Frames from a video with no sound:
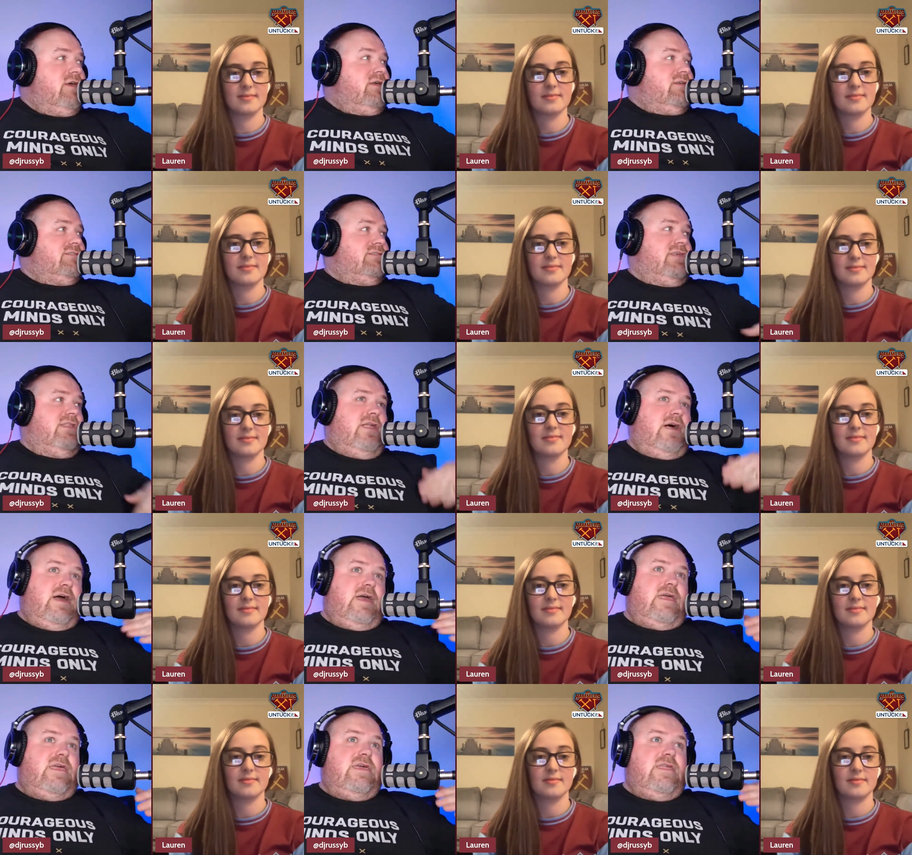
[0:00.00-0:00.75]
Speaker 1: So,
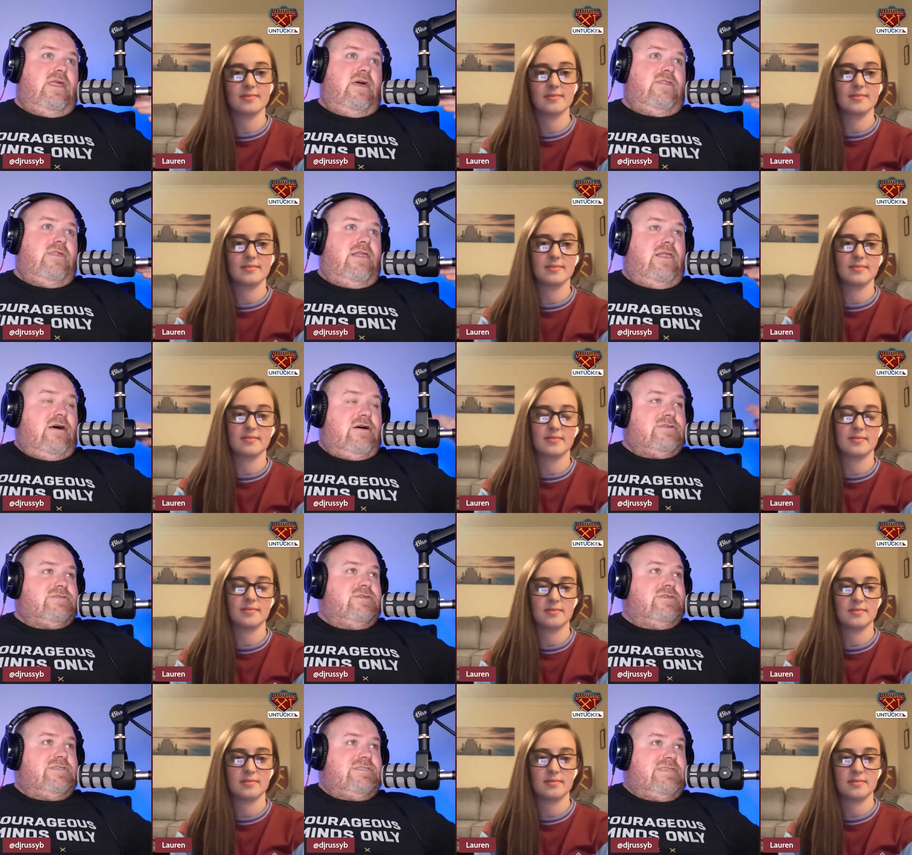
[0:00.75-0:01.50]
like, you know, the
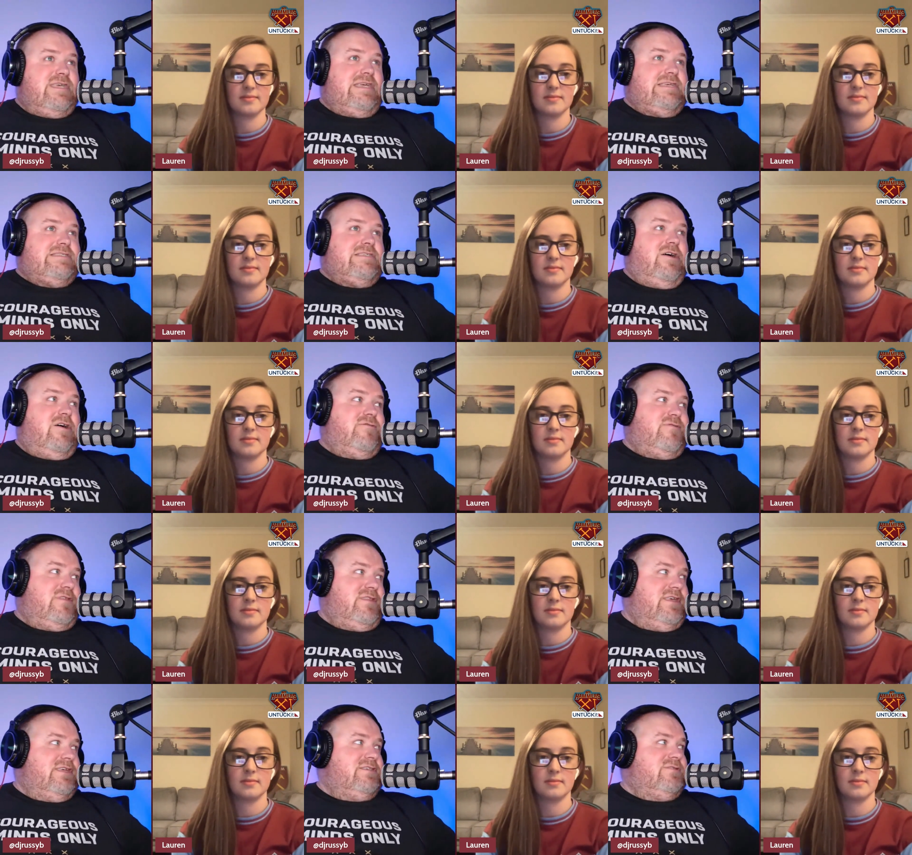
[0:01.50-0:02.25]
last good season
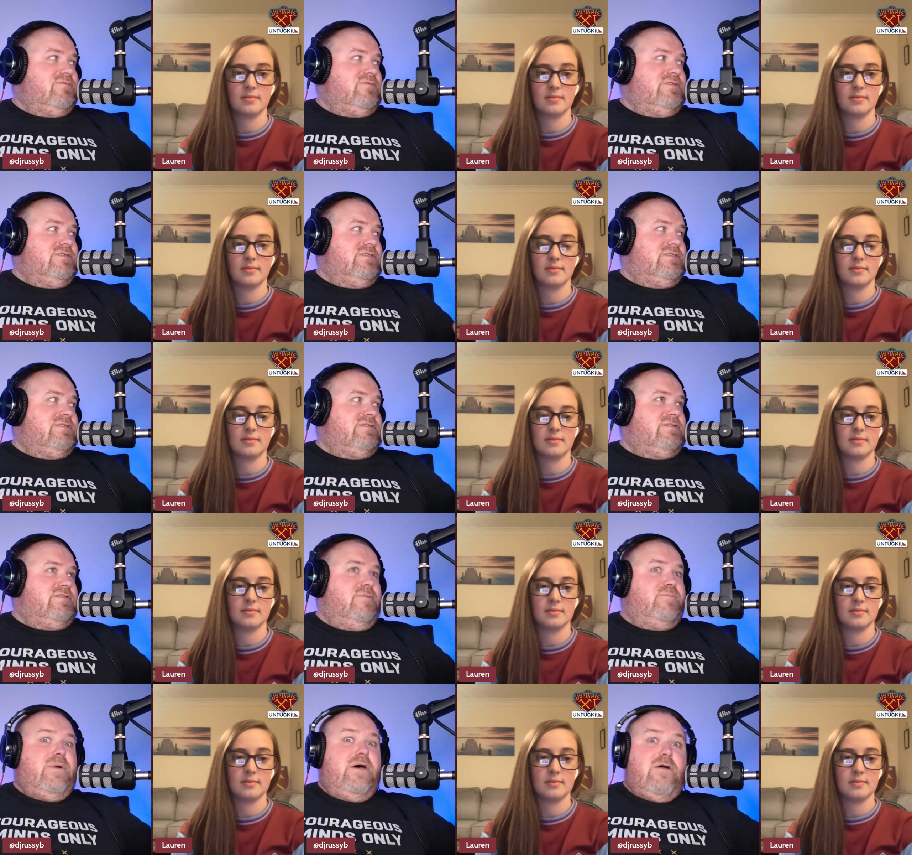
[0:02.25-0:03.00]
after this was
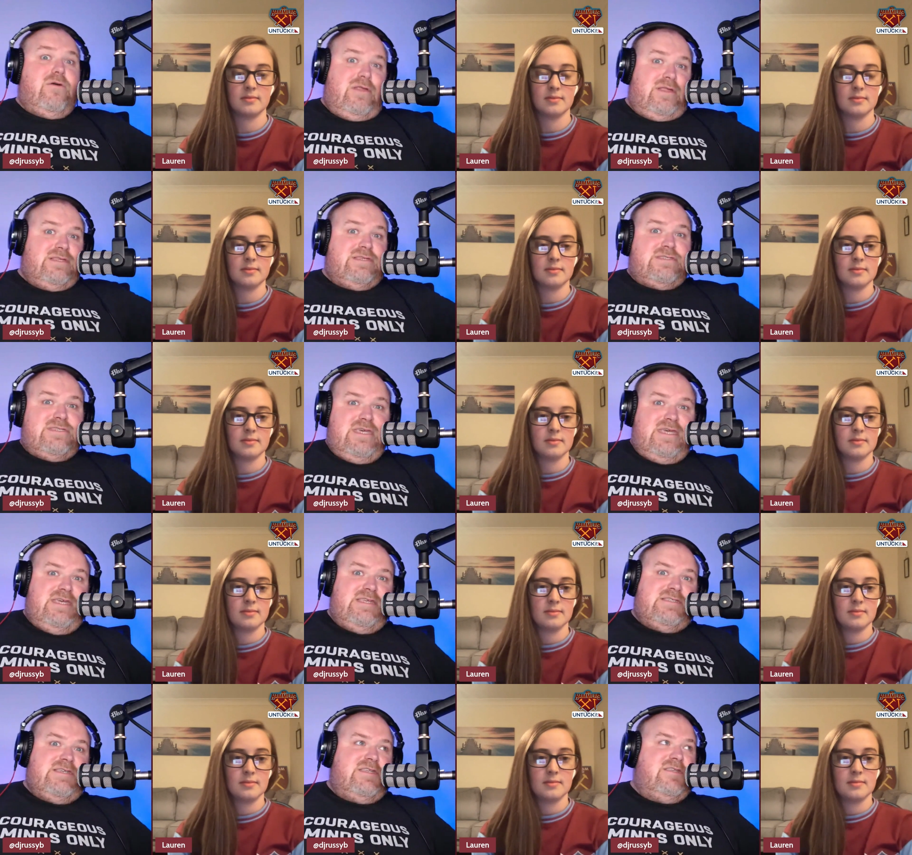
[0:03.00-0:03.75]
the Bowling
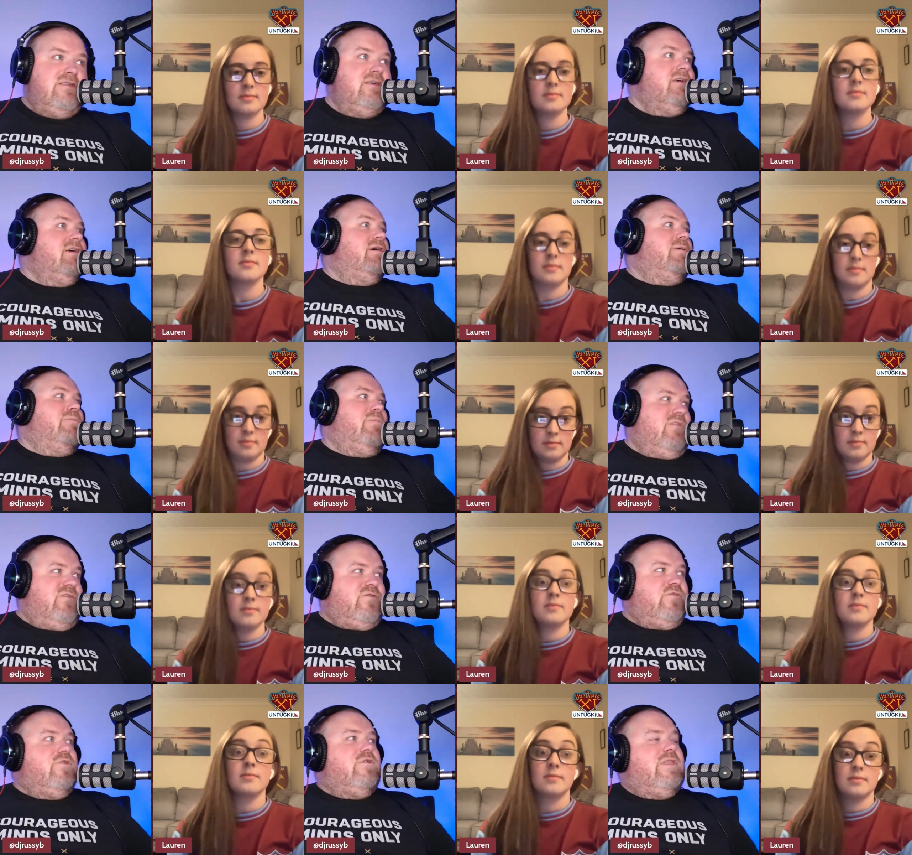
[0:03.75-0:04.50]
season.
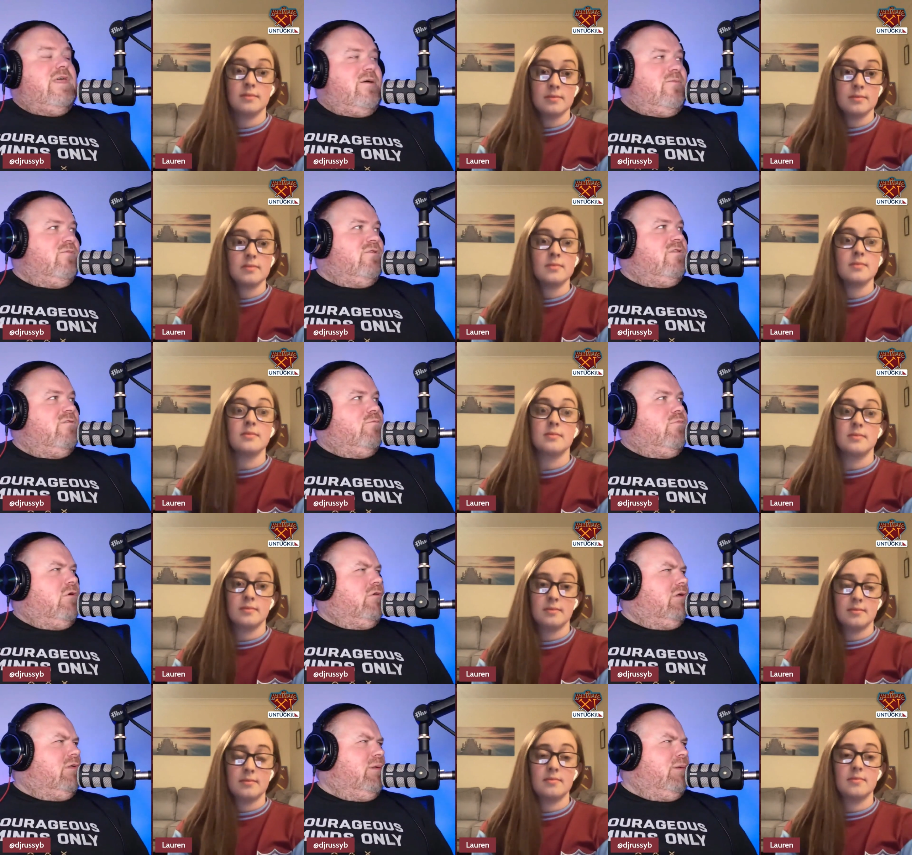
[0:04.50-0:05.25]
Before then would have
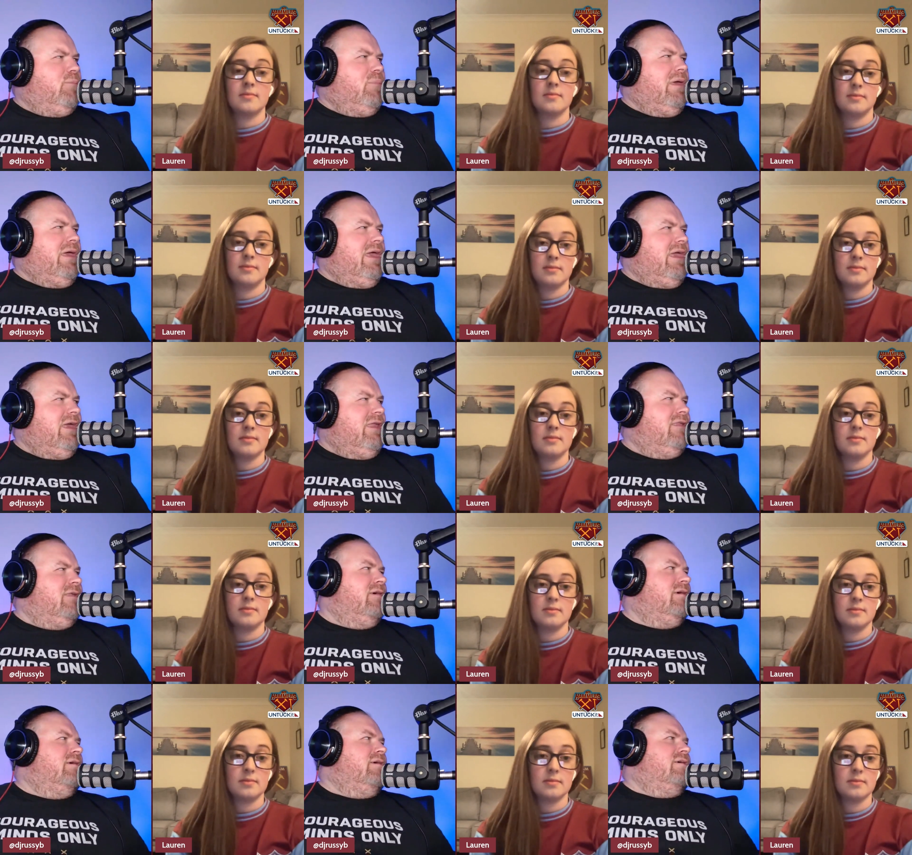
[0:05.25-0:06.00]
probably
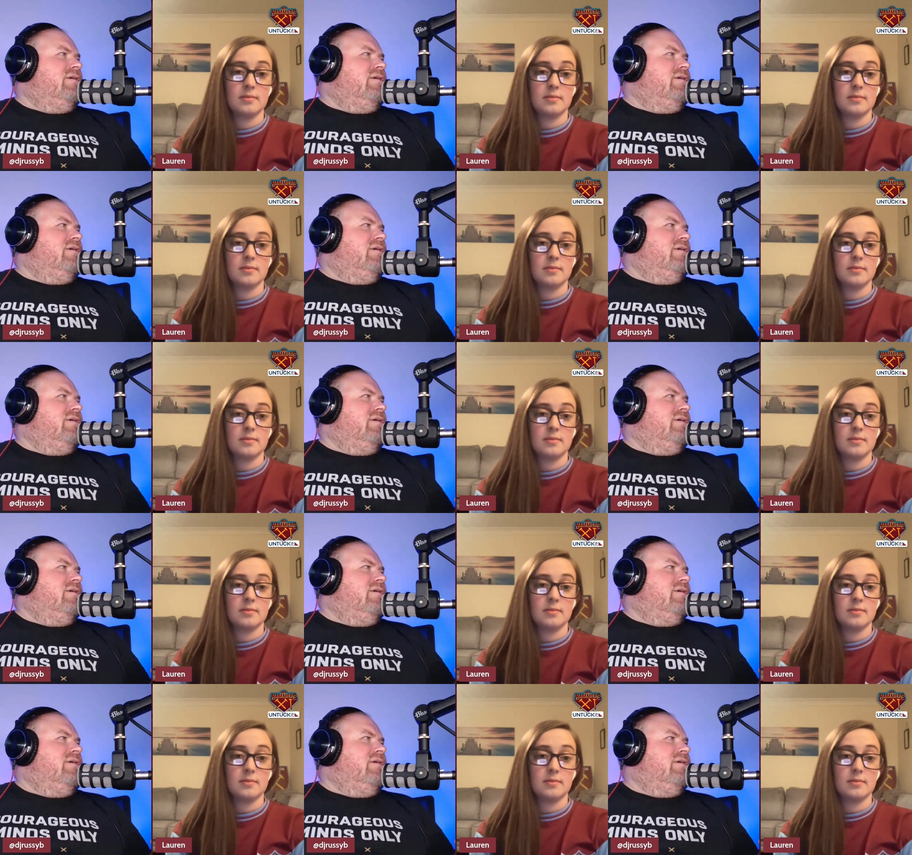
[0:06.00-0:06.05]
been